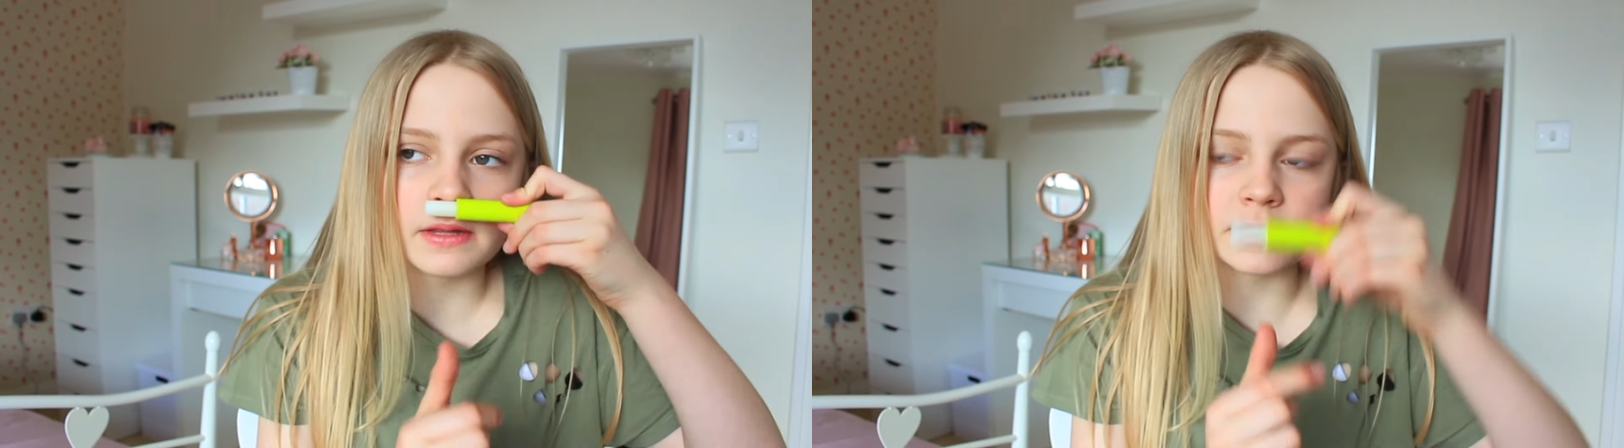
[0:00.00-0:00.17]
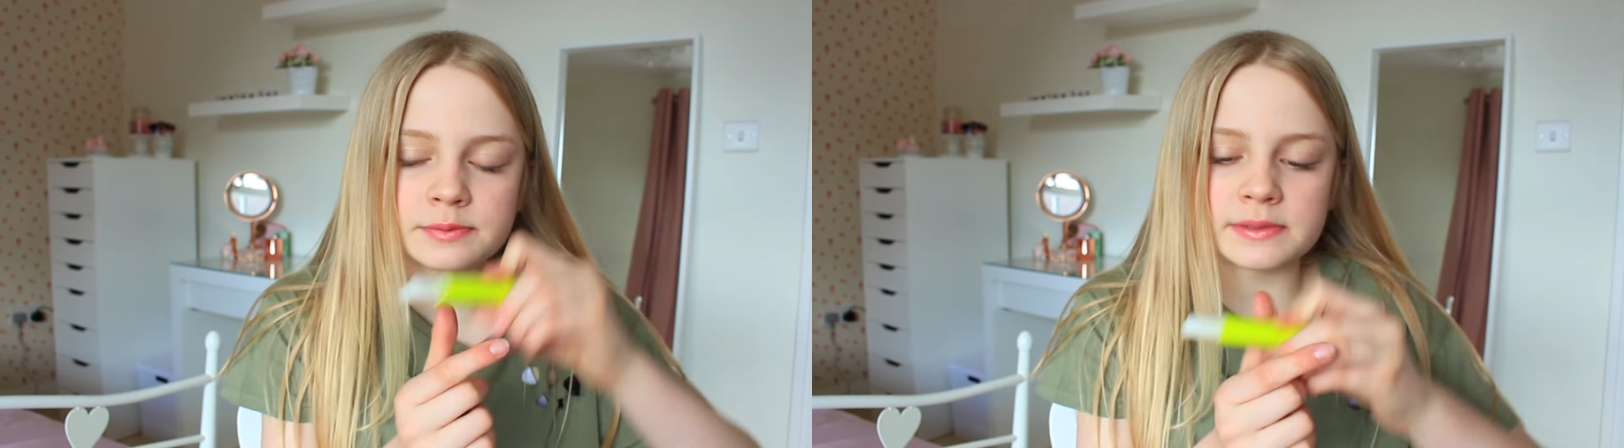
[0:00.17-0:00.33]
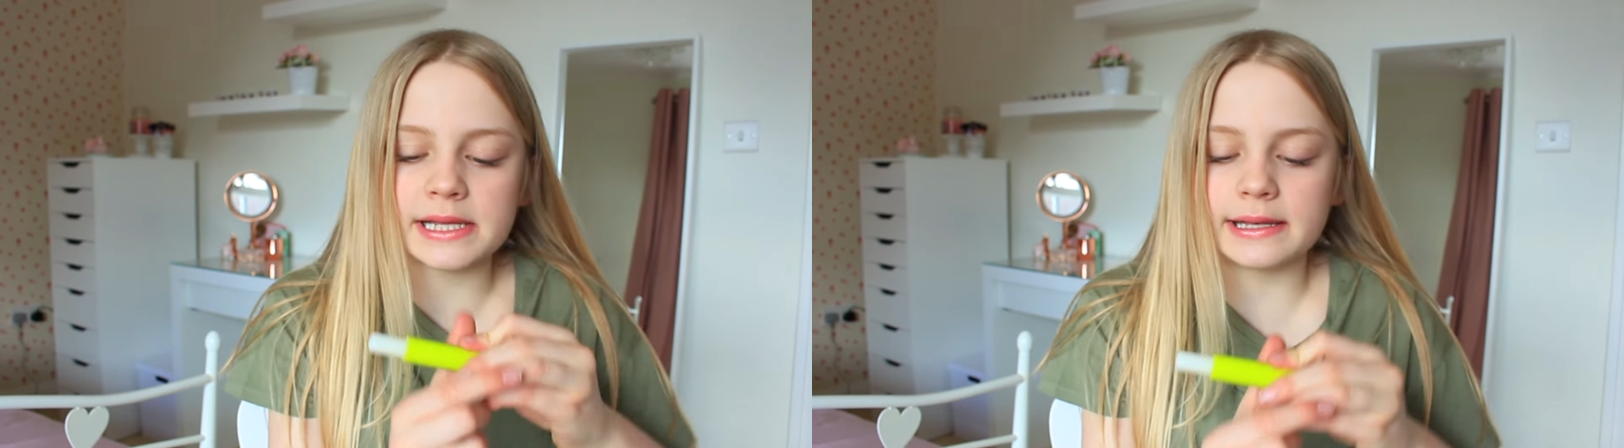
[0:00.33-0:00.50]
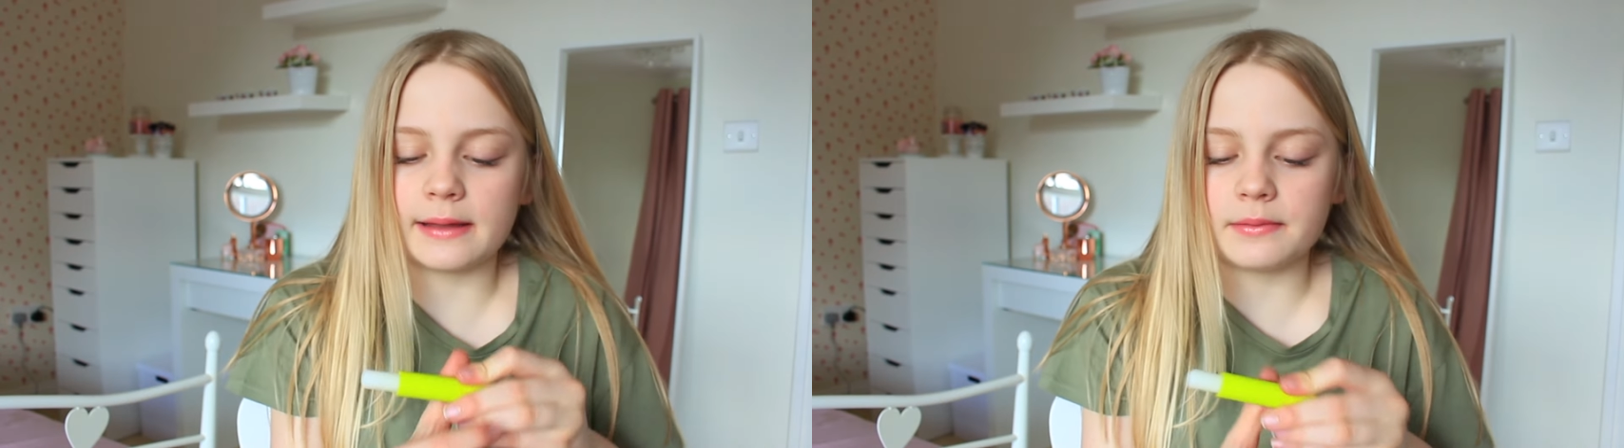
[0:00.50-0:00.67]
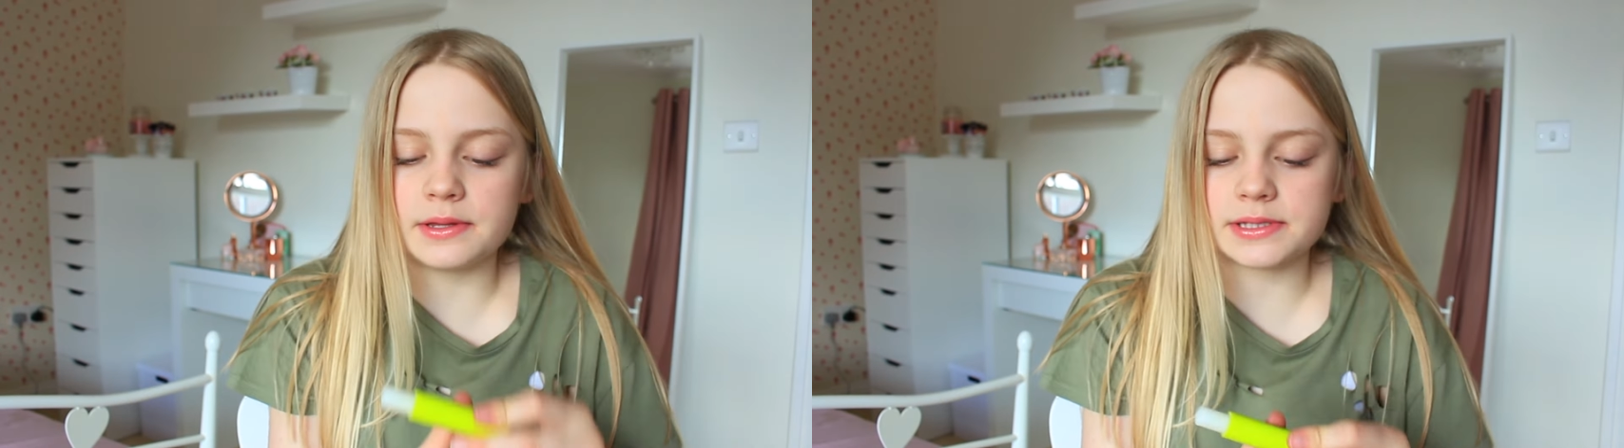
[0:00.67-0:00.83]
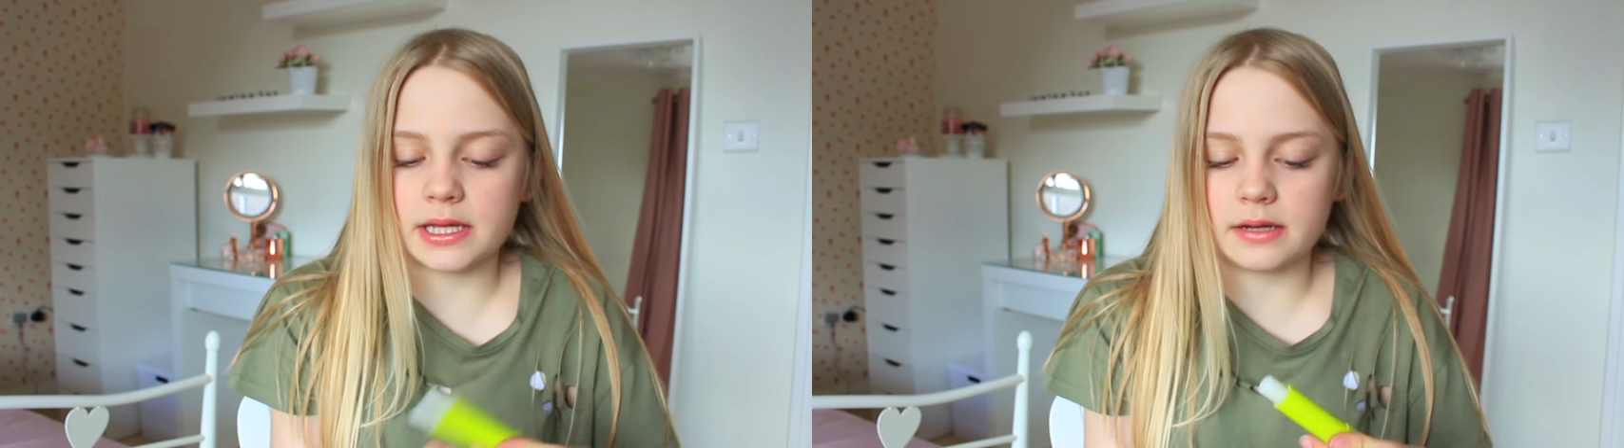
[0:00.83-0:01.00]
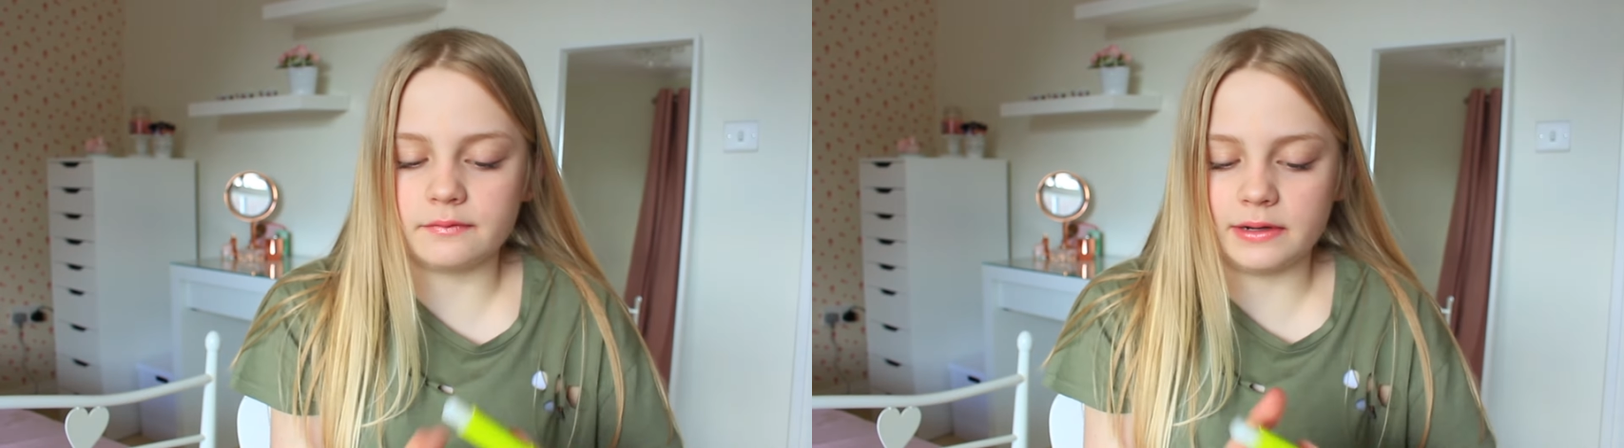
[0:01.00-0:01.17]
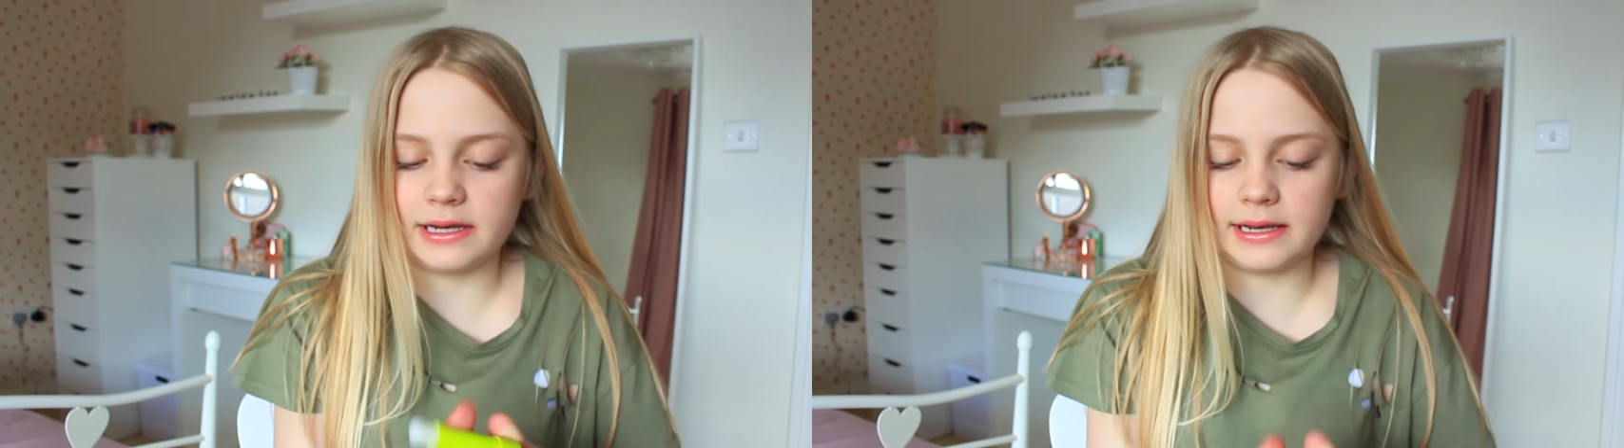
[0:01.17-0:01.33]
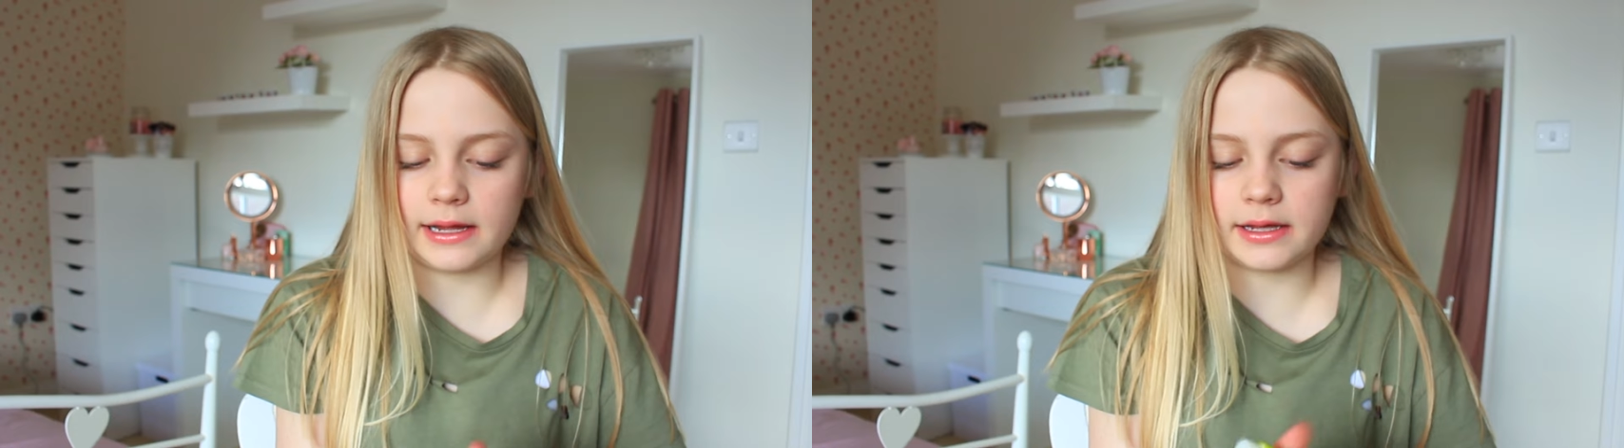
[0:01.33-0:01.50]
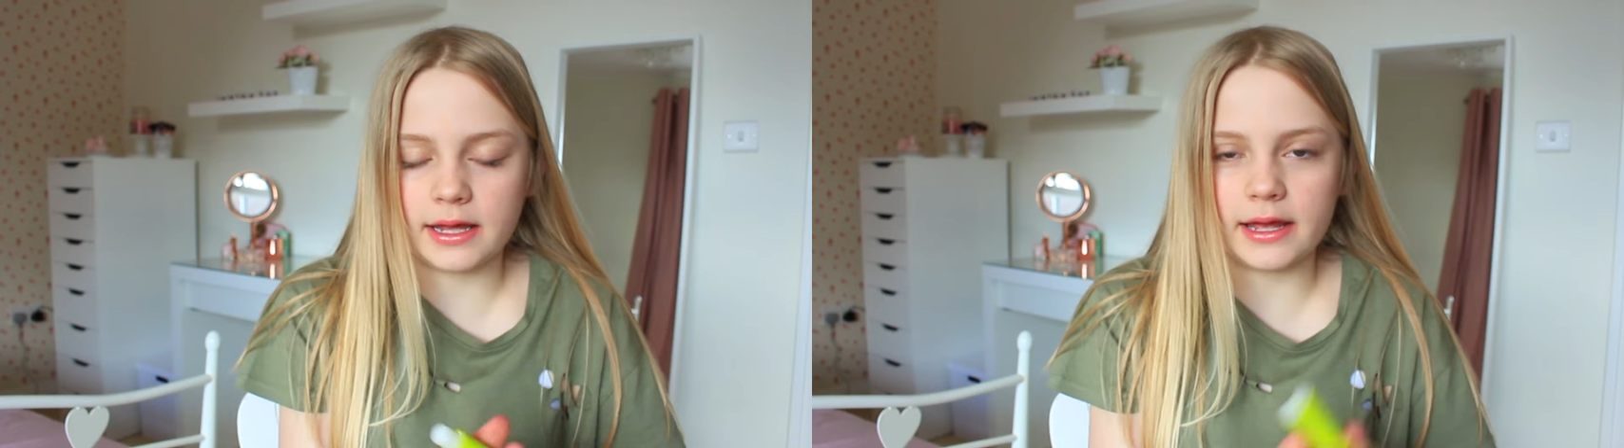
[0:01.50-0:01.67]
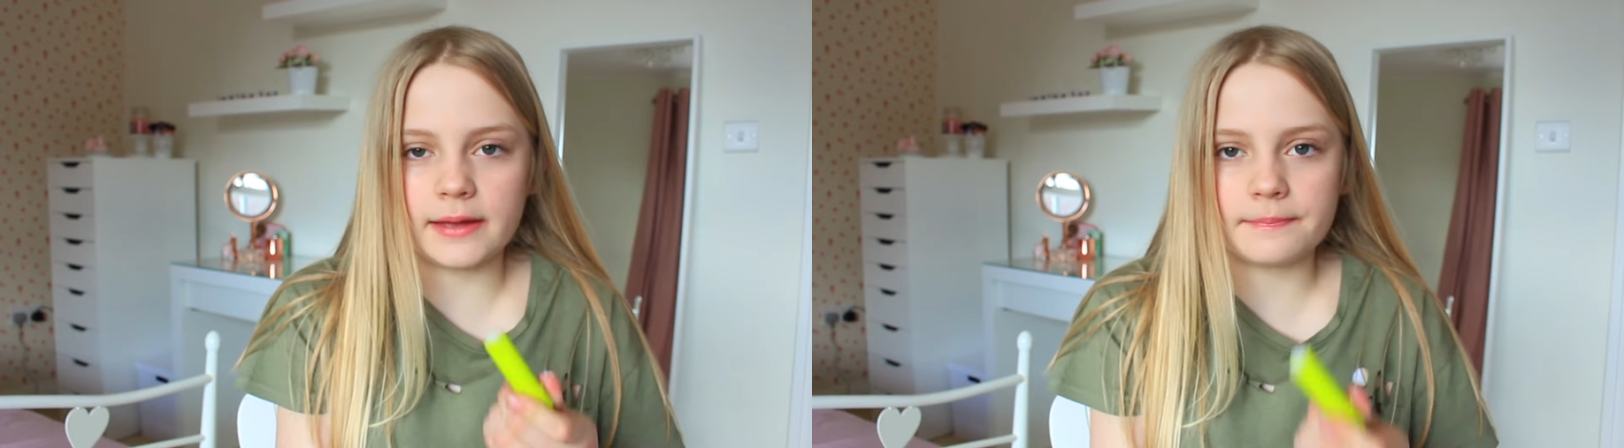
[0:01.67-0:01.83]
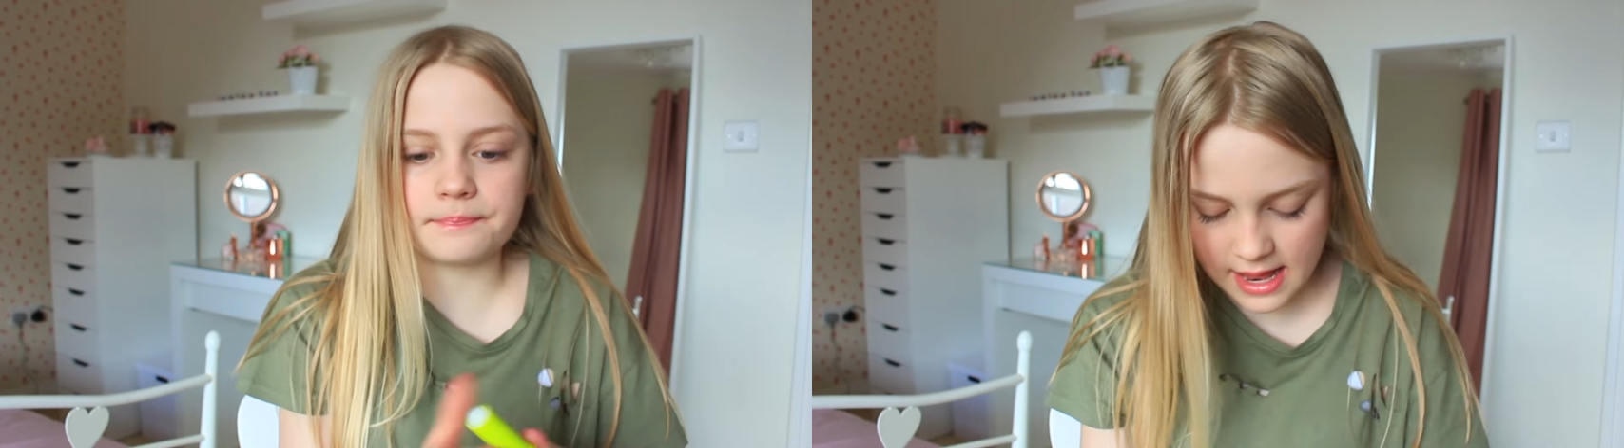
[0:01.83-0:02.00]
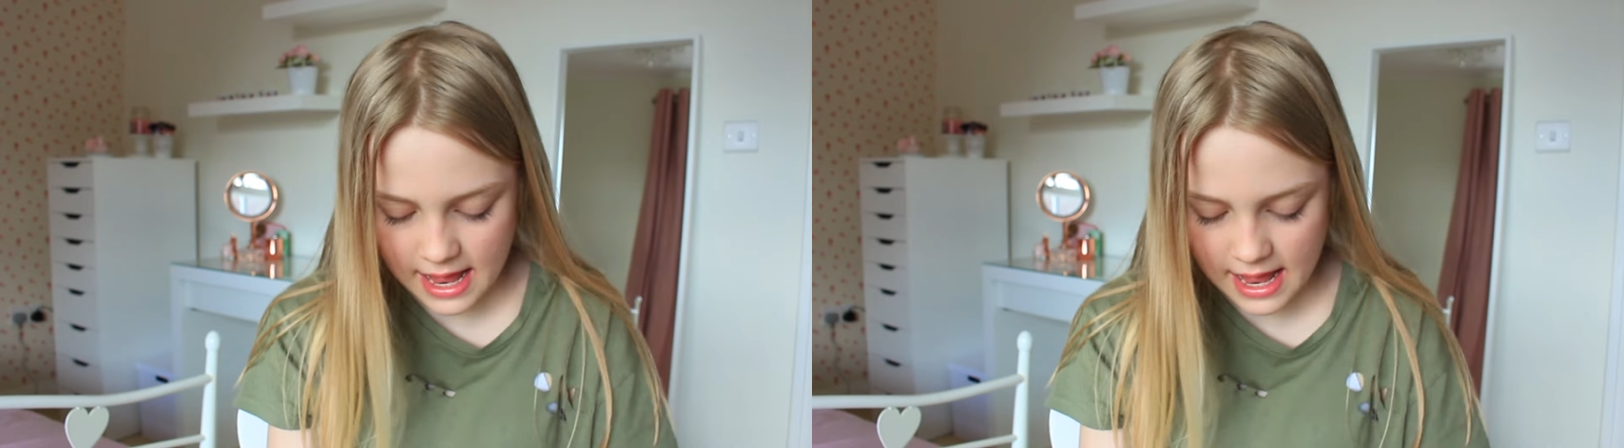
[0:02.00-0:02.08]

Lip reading: it smells like lemons and I really like it.